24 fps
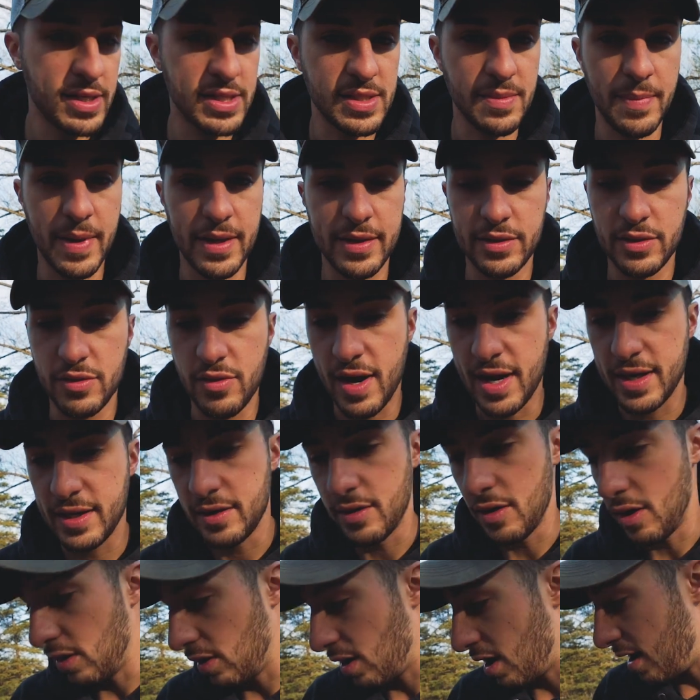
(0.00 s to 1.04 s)
because I'm about to grind
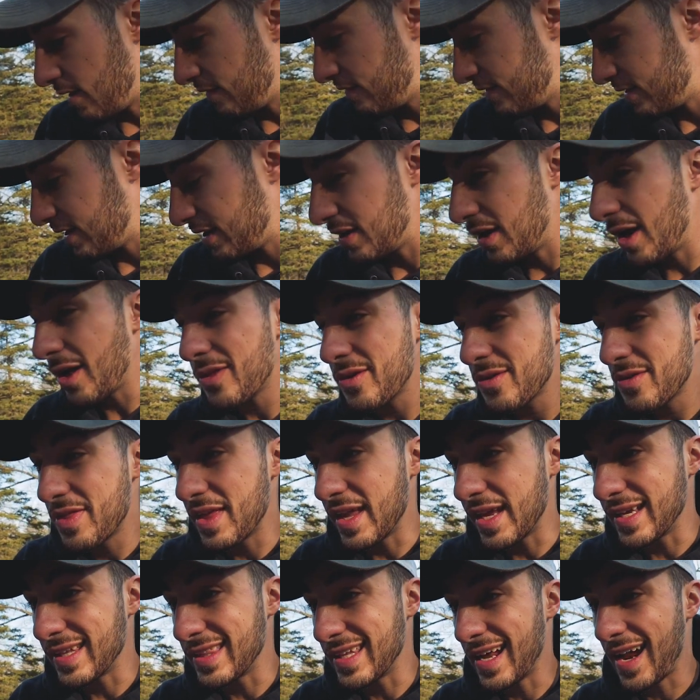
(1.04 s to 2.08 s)
it all off. Another
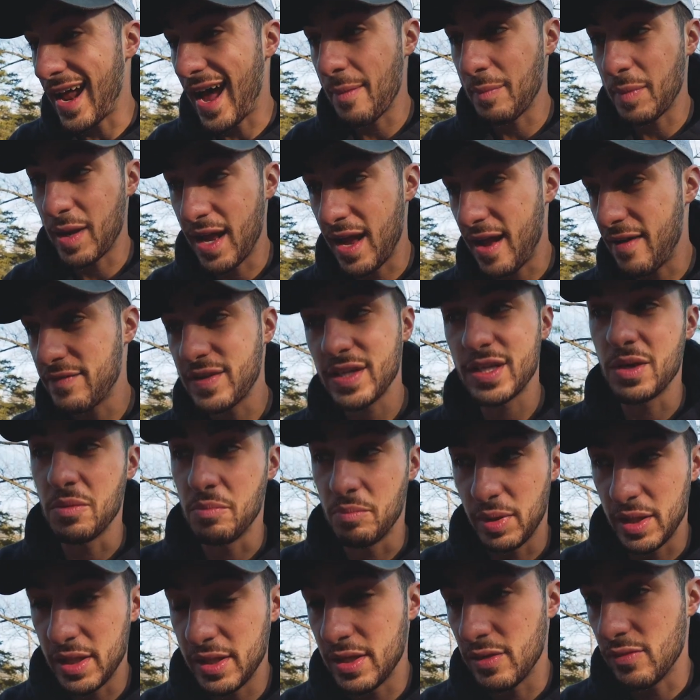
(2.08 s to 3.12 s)
thing that I'm gonna have to
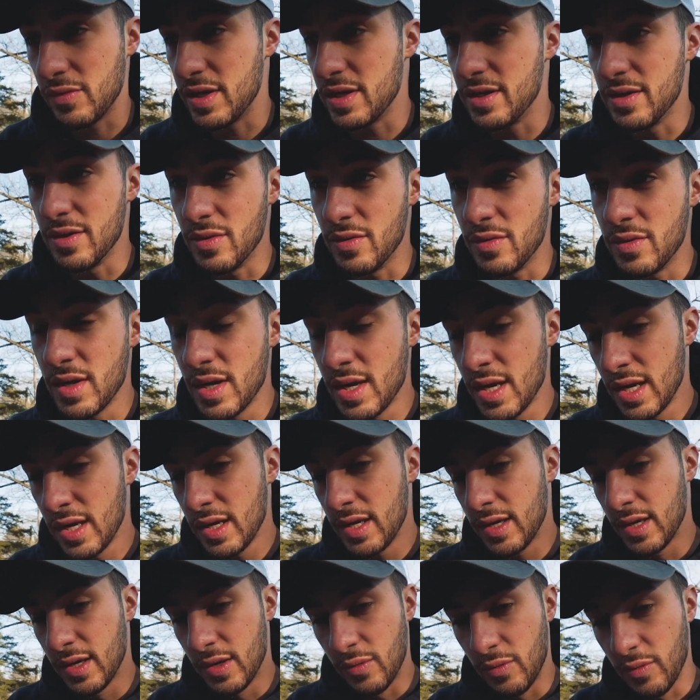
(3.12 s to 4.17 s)
completely redo,
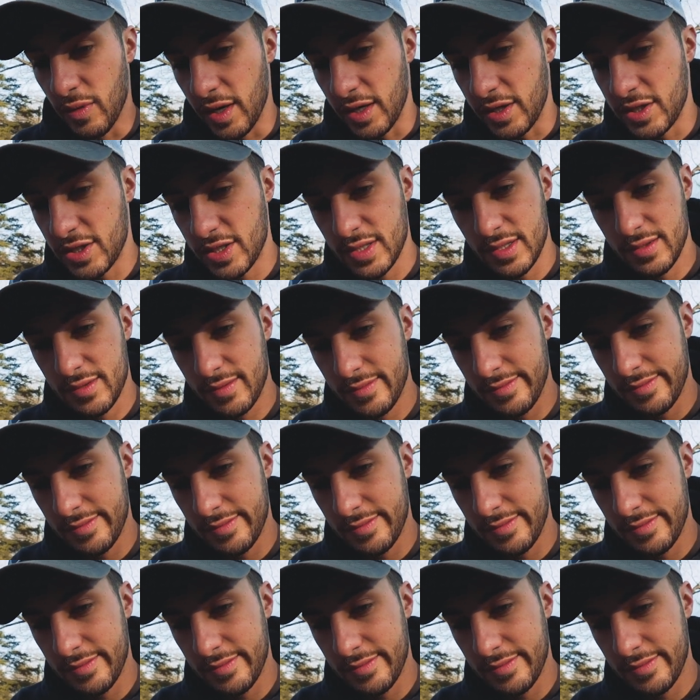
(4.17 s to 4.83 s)
which